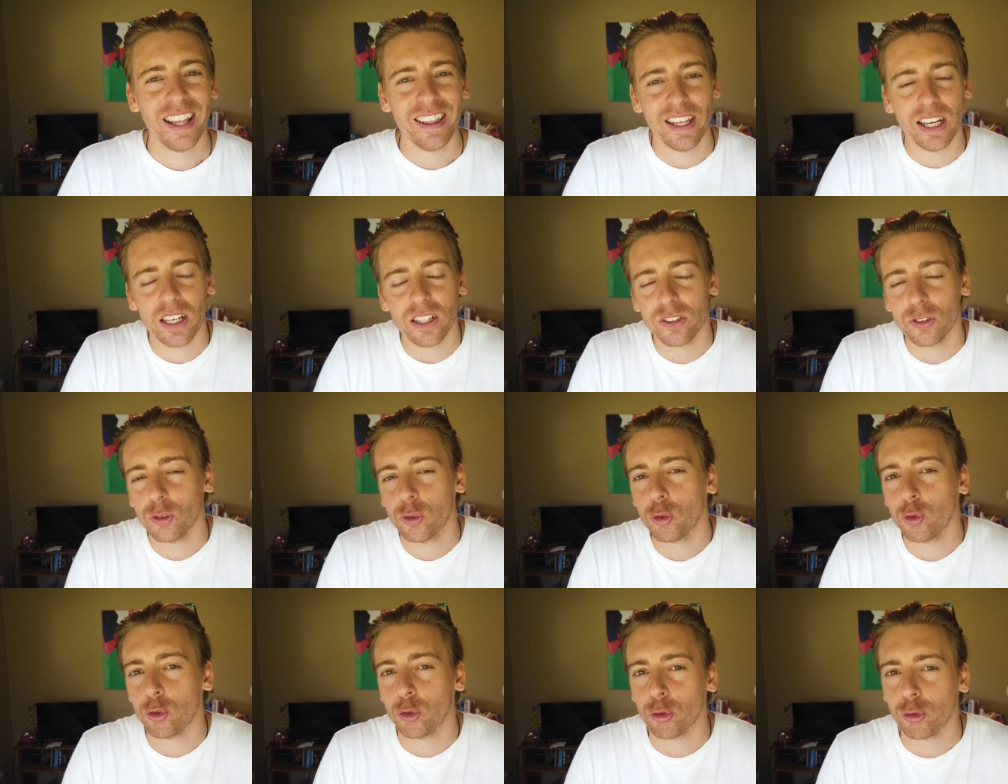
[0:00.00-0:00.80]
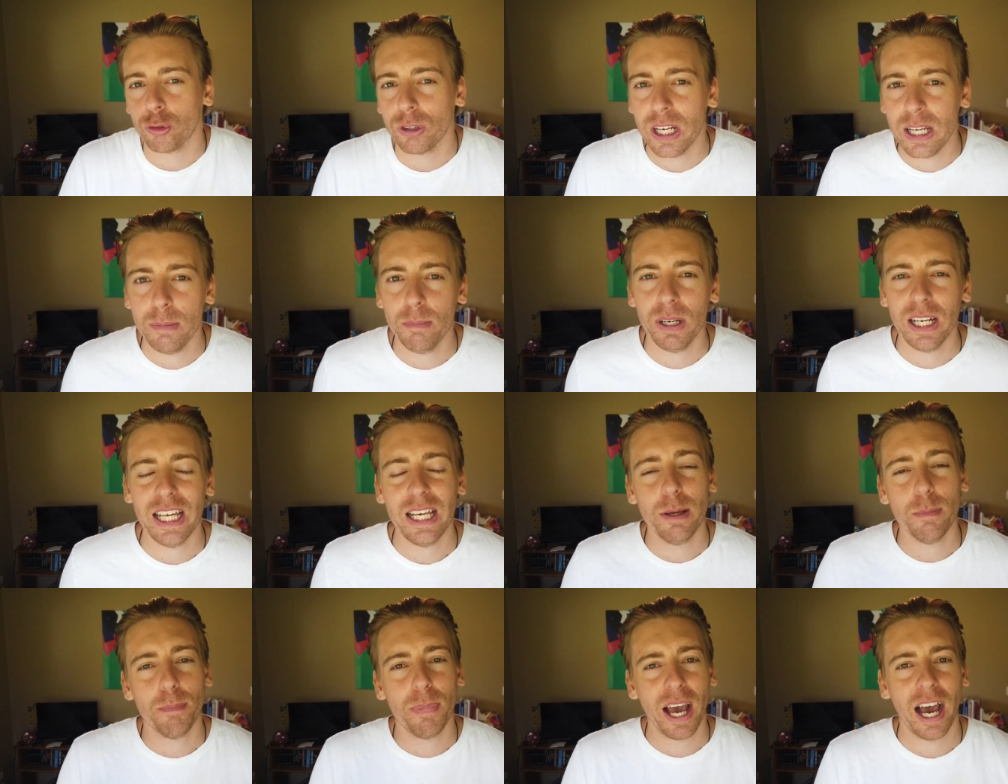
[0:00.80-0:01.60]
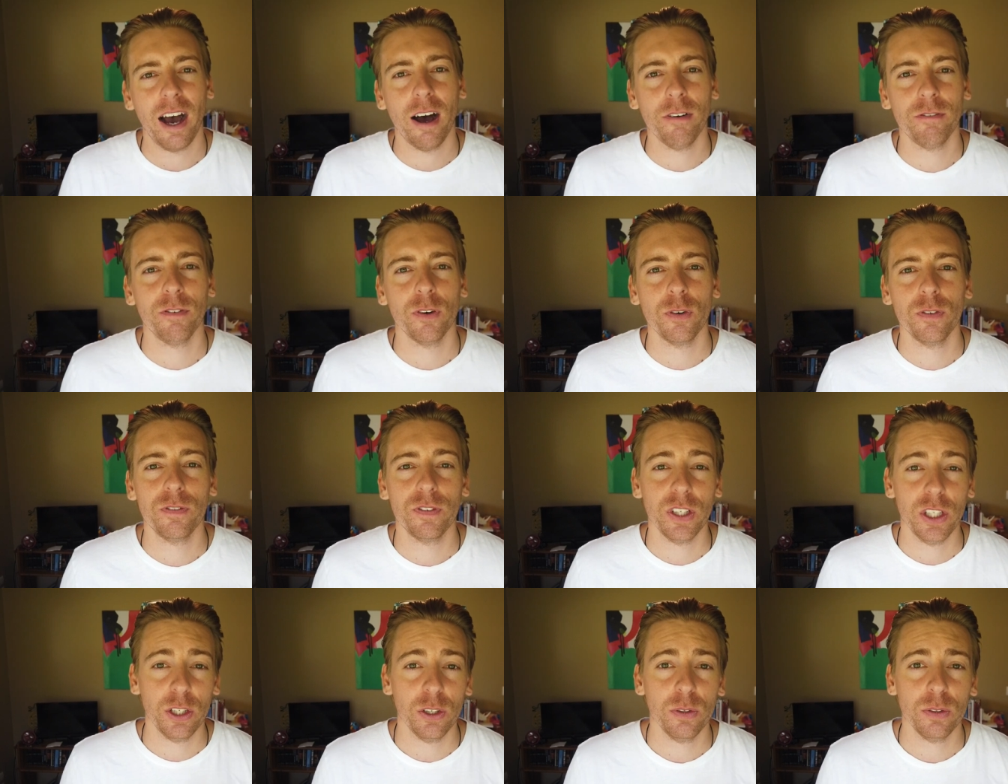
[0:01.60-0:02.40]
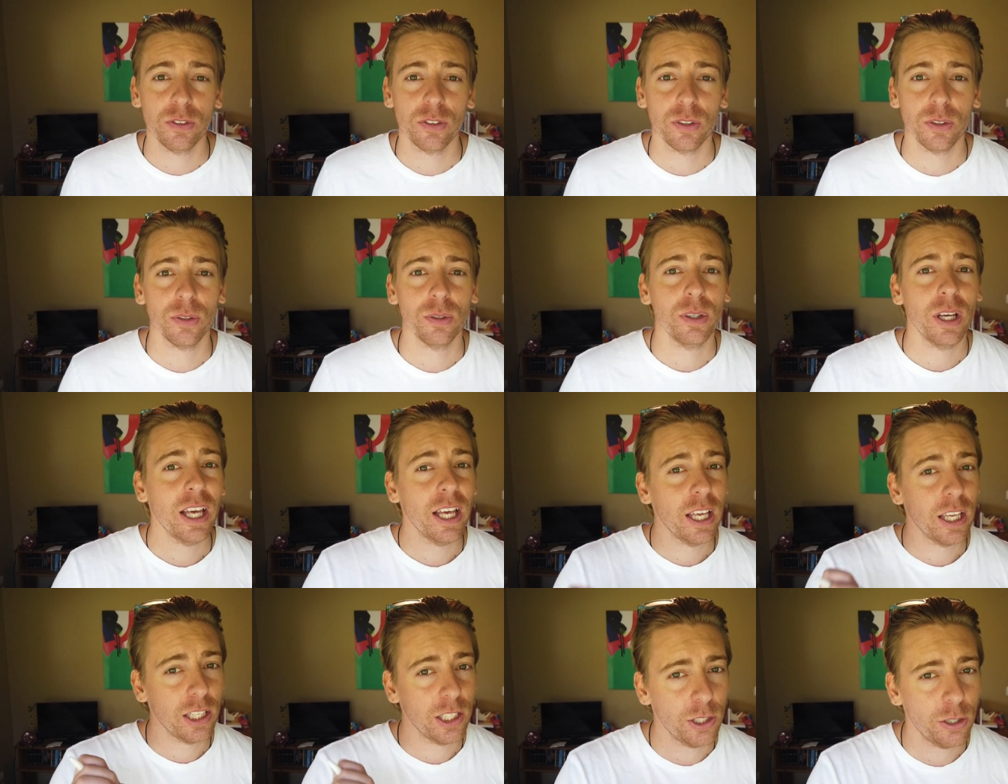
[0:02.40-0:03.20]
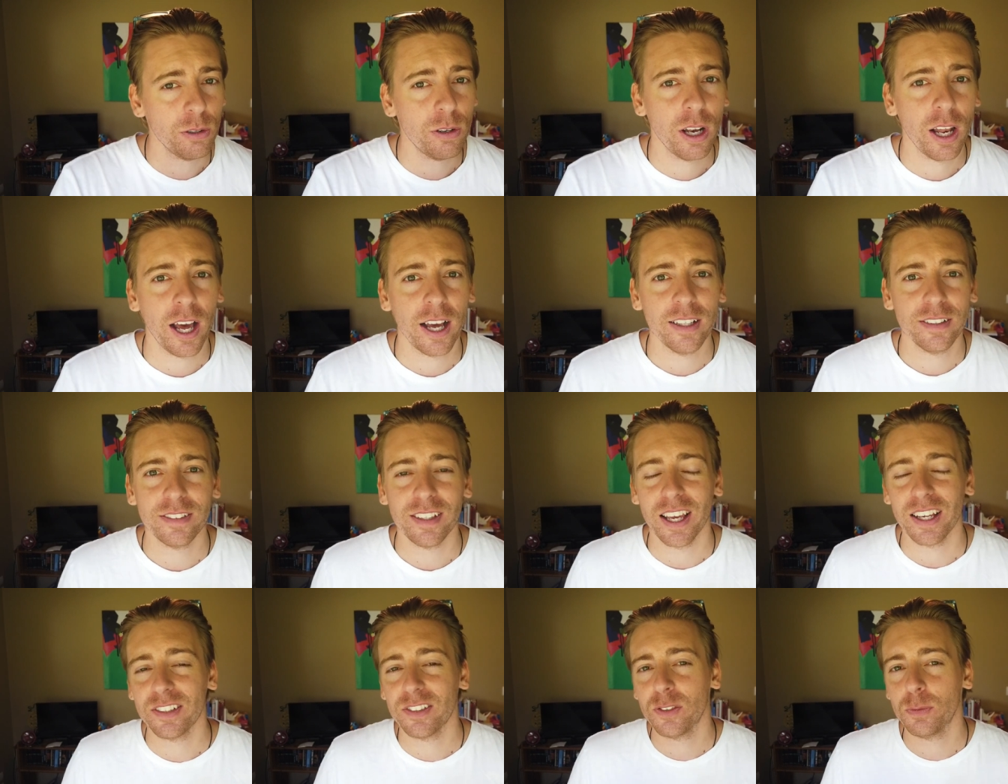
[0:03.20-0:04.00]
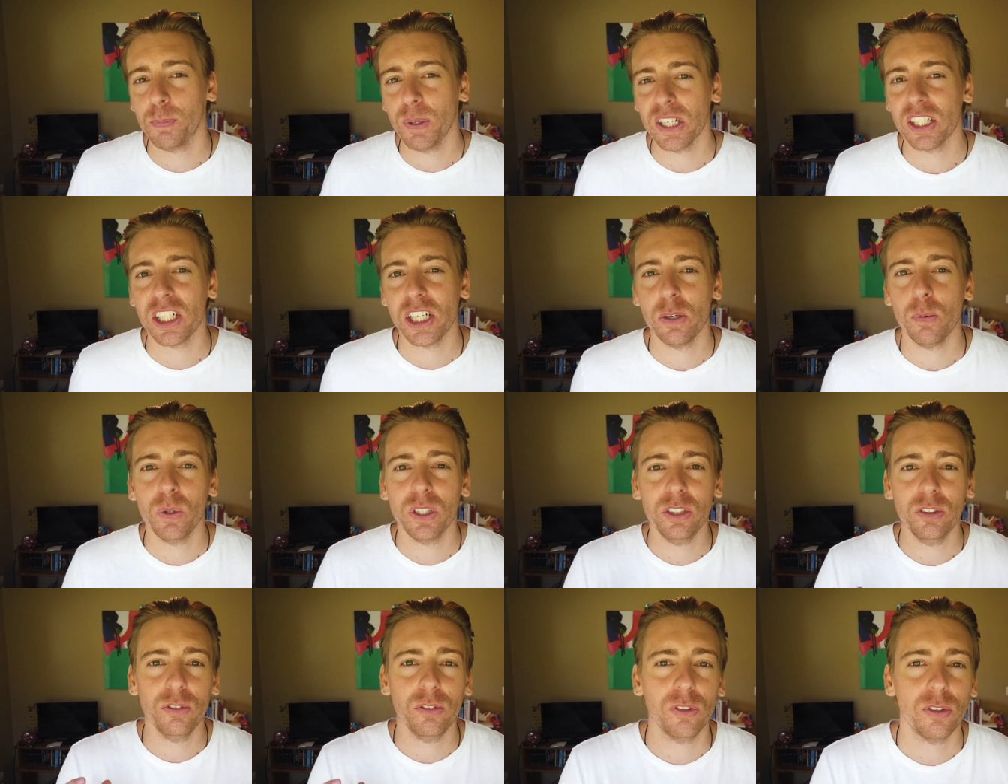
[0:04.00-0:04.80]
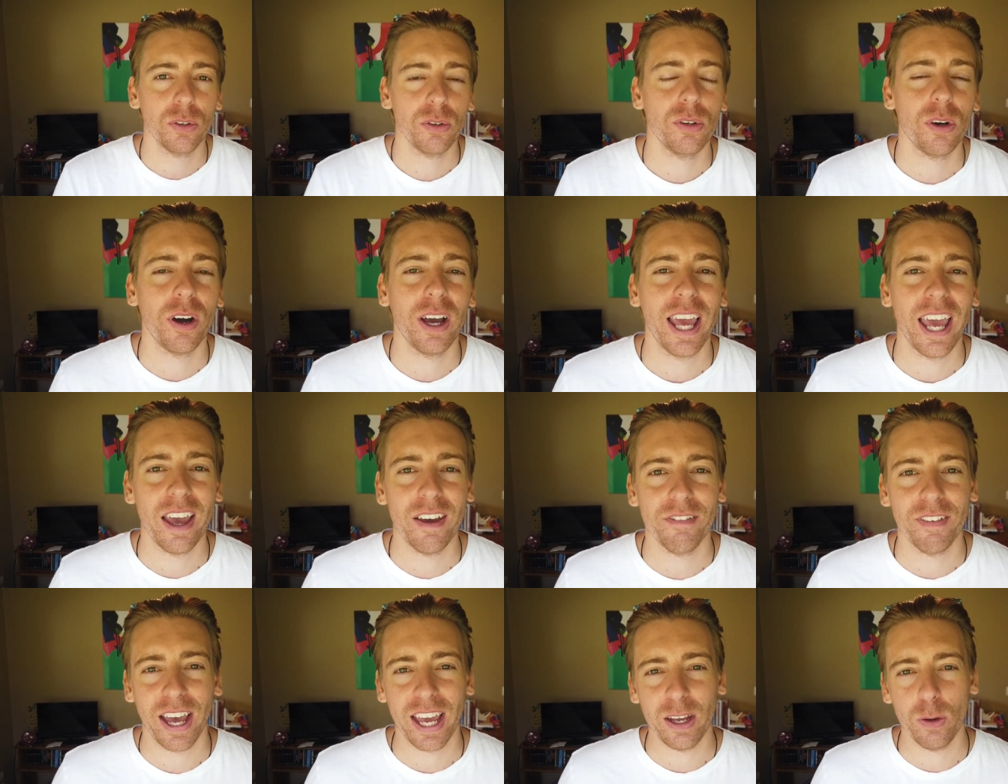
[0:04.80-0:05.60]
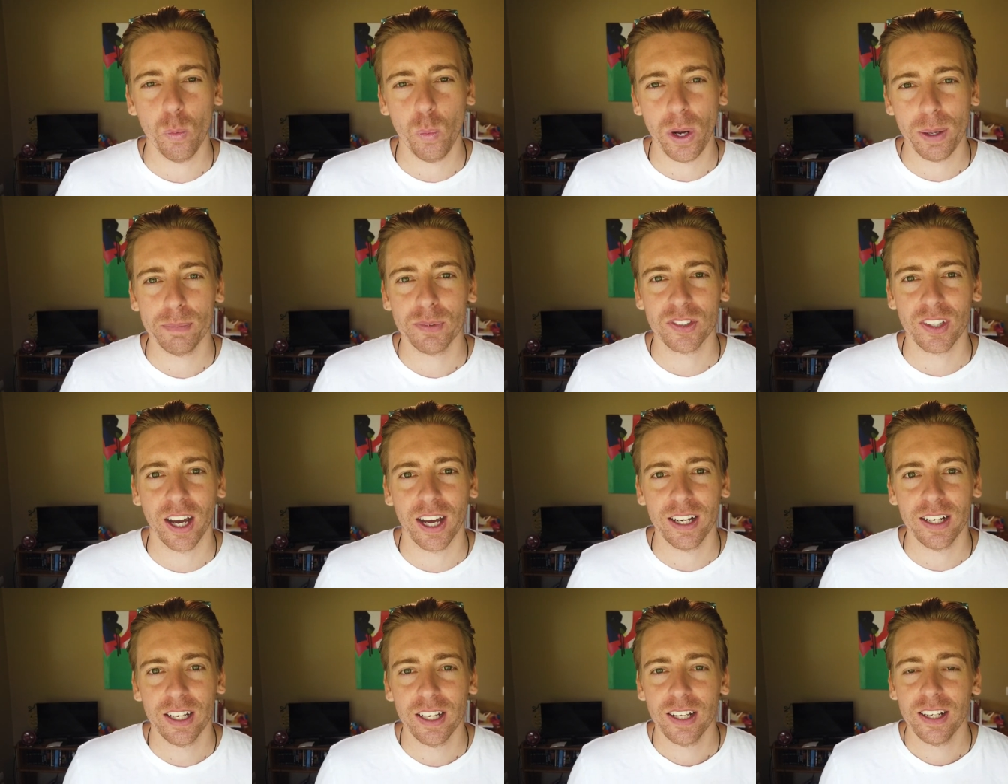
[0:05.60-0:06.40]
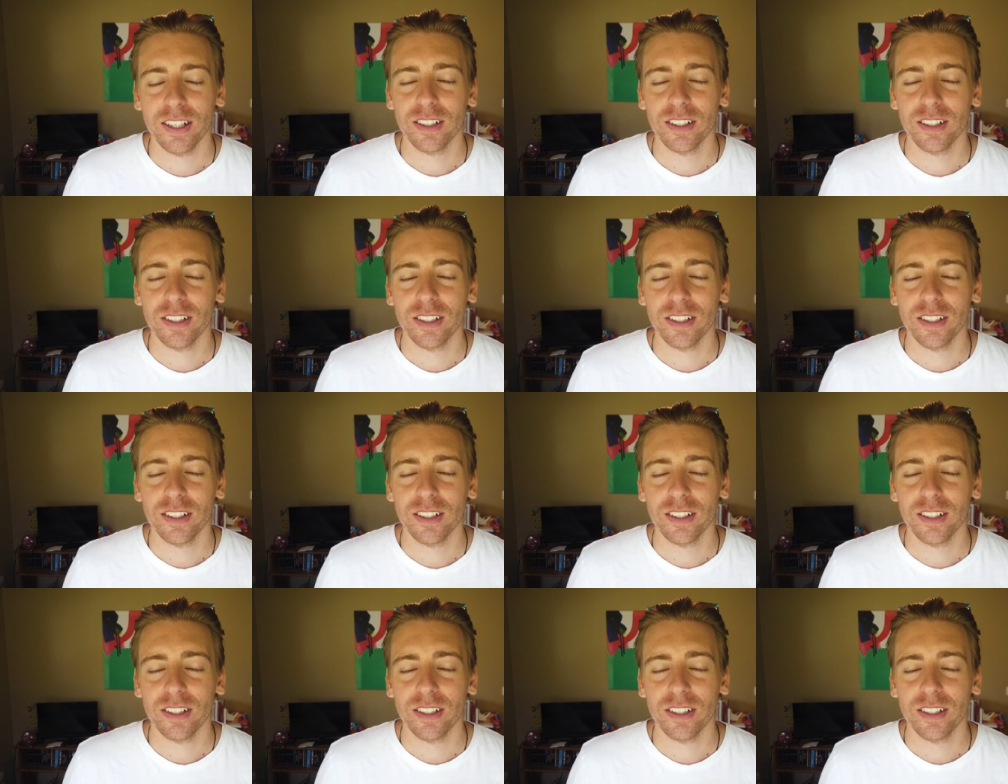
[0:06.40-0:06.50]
They're extremely powerful for you to utilize, especially when you do not have a website.